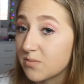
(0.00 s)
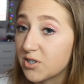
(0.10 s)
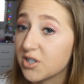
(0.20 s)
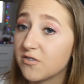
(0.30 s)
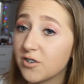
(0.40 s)

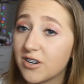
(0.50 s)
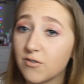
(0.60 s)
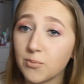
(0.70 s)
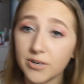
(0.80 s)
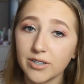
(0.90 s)
especially if you don't
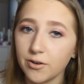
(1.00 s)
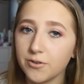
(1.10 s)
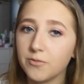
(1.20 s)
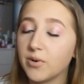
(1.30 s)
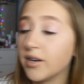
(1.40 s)
have a
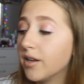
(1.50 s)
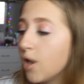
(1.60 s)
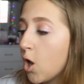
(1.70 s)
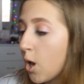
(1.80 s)
preloaded one.